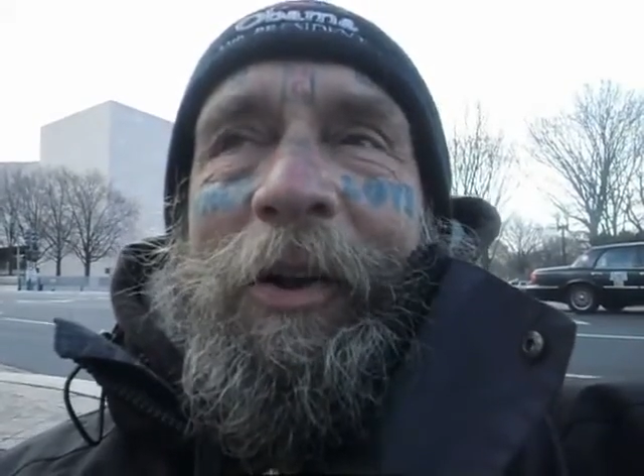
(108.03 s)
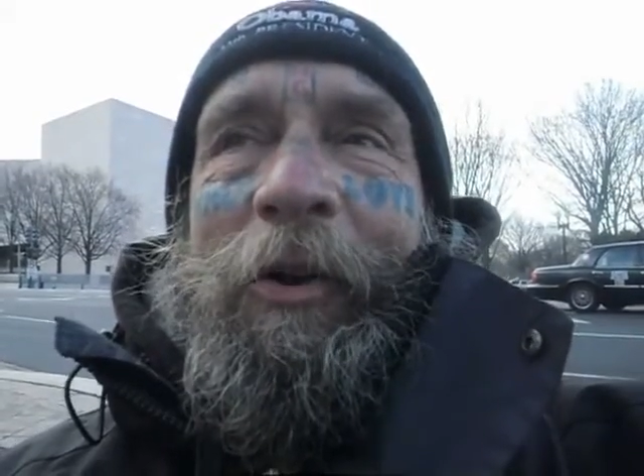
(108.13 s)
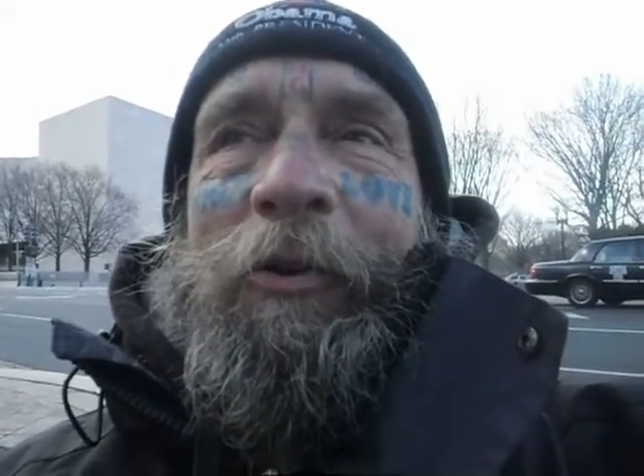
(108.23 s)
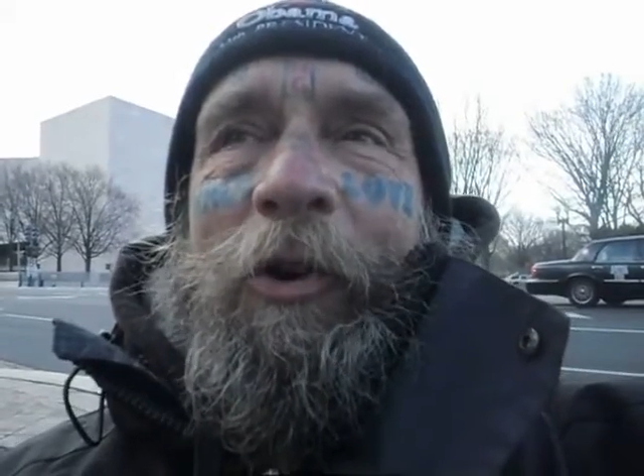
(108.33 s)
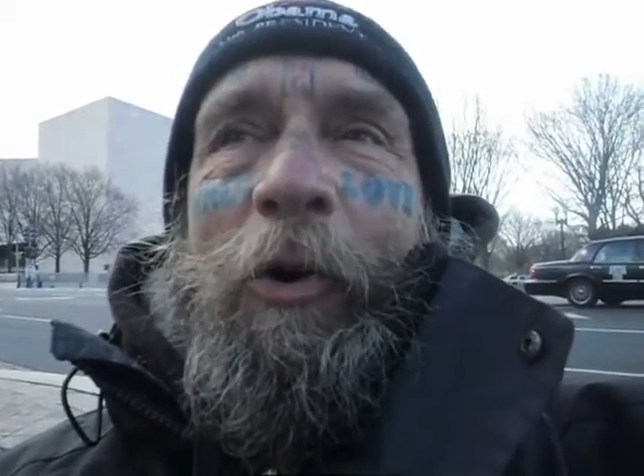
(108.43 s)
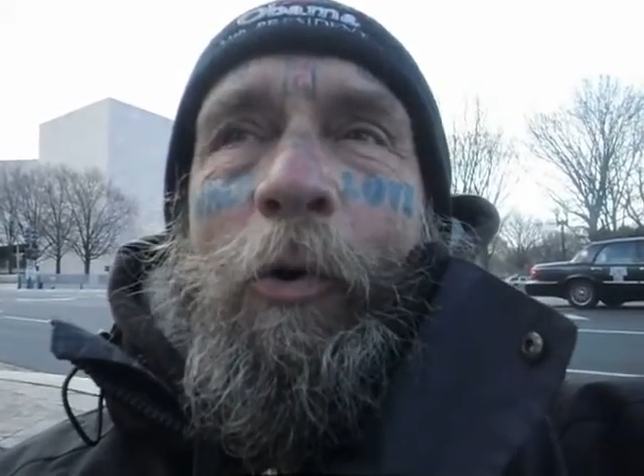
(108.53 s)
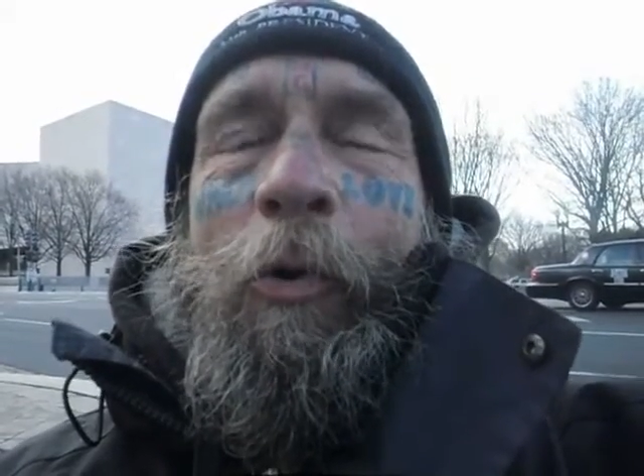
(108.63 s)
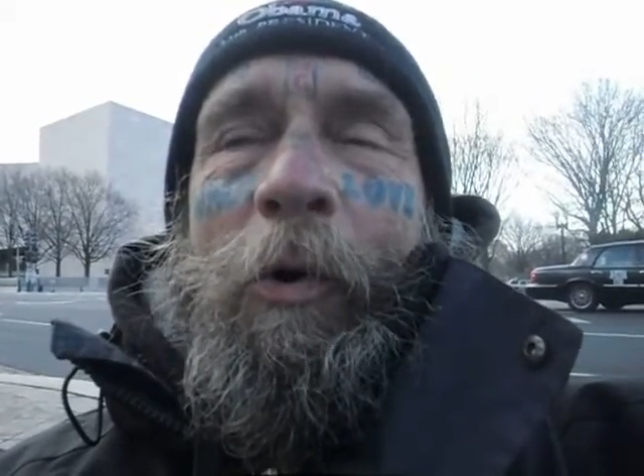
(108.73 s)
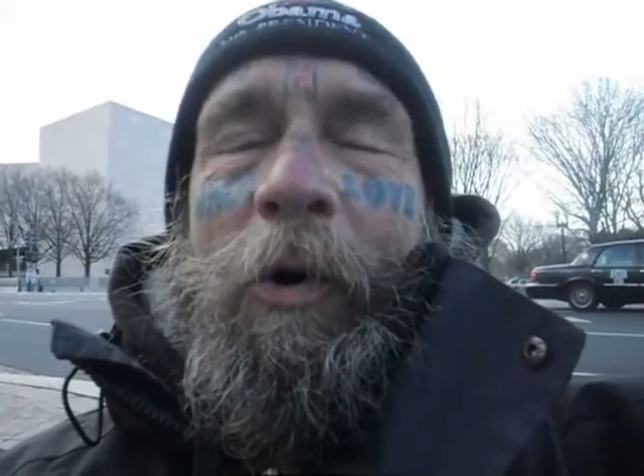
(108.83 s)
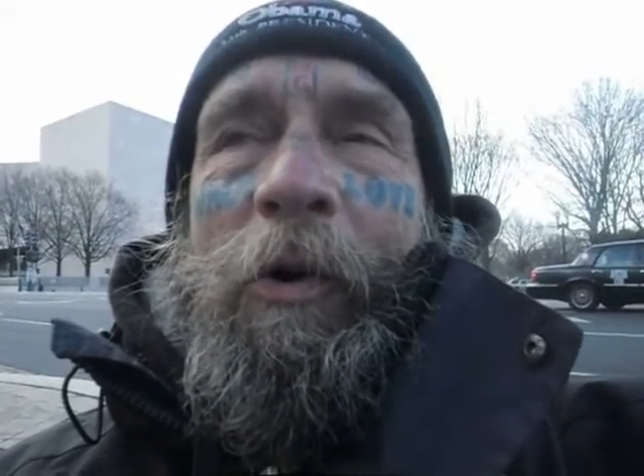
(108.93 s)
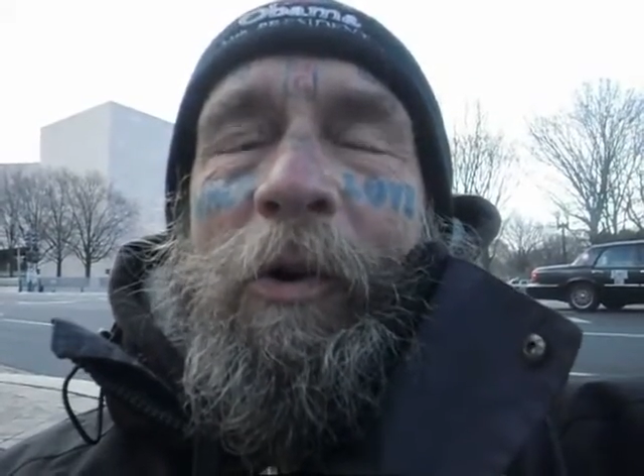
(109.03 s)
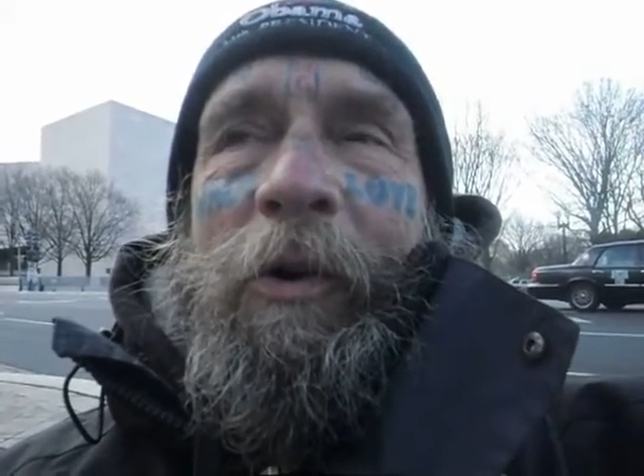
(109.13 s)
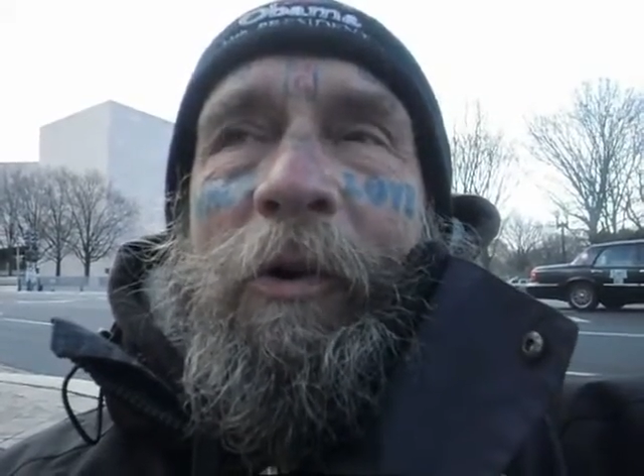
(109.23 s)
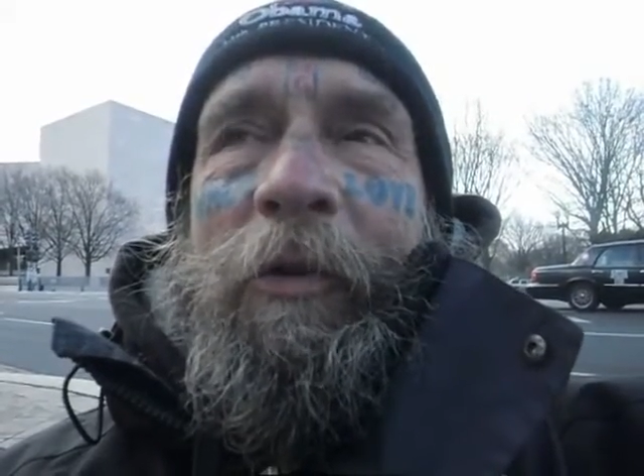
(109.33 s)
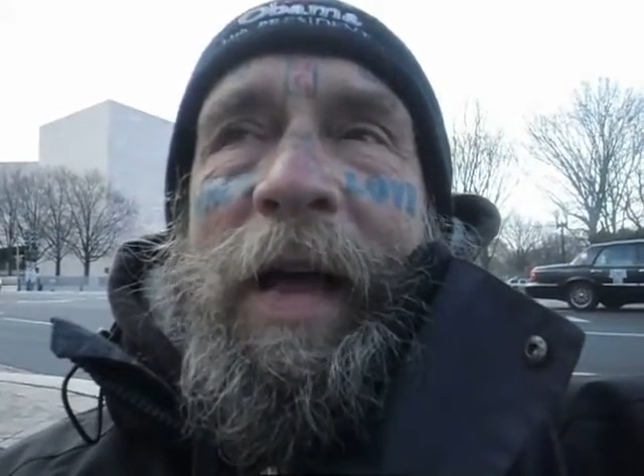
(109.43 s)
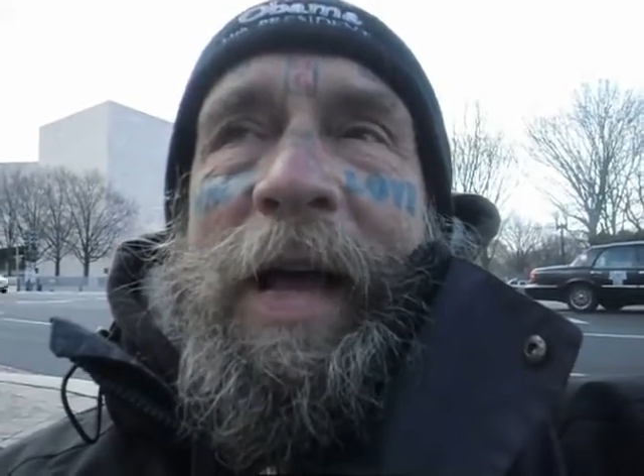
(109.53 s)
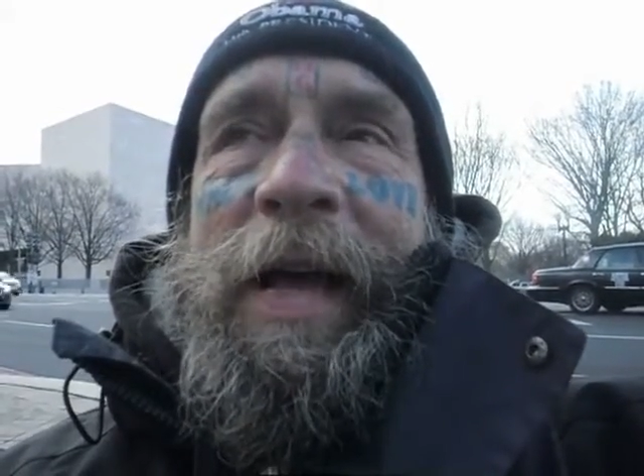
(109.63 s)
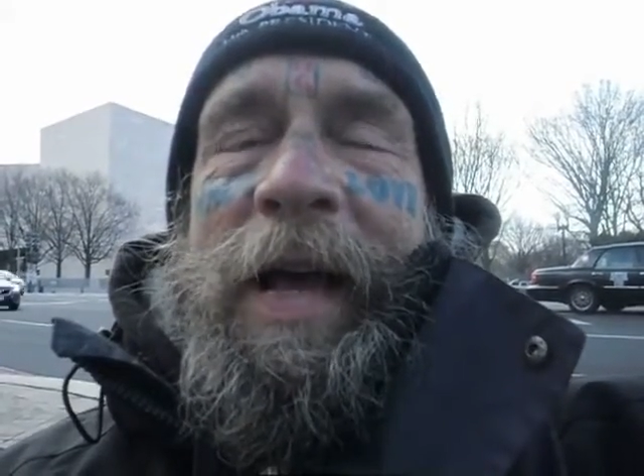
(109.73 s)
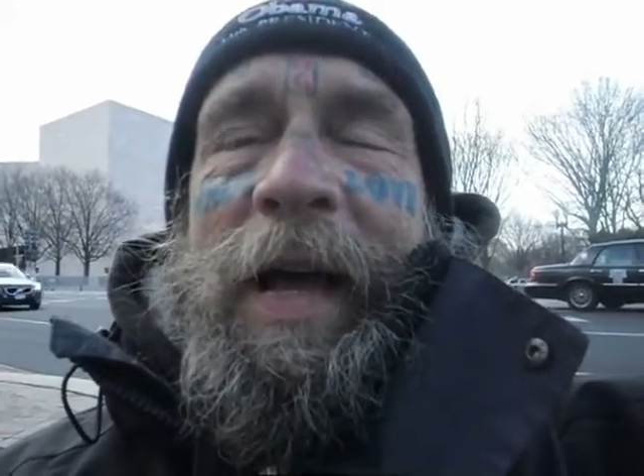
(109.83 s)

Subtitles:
So they